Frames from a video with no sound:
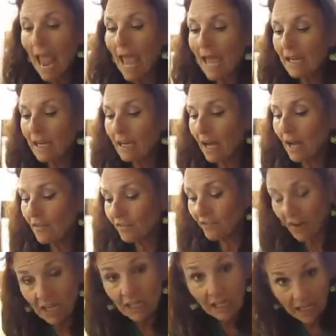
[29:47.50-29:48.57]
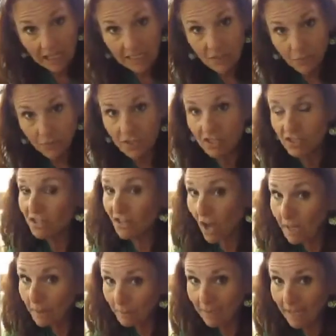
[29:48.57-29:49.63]
and a, a fungus, which is
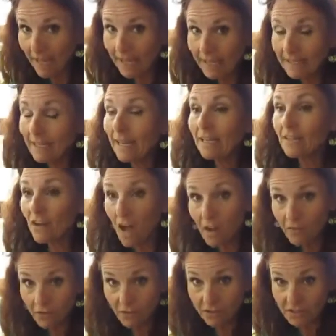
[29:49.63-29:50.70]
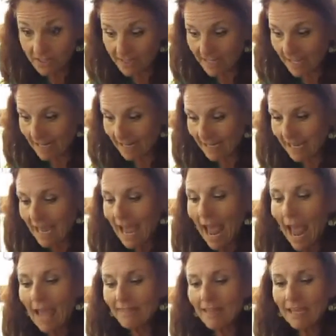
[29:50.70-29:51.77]
not a plant and not photosynthetic,
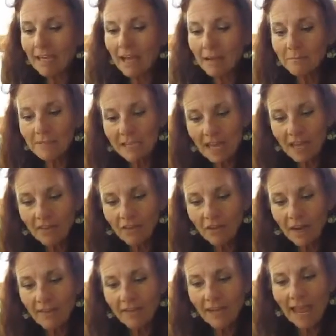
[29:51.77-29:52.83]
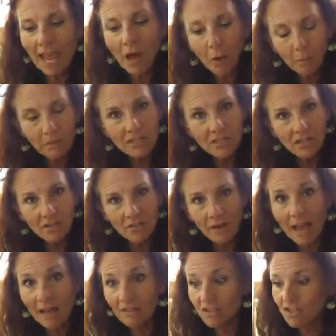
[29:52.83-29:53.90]
and they come together and they help each other out.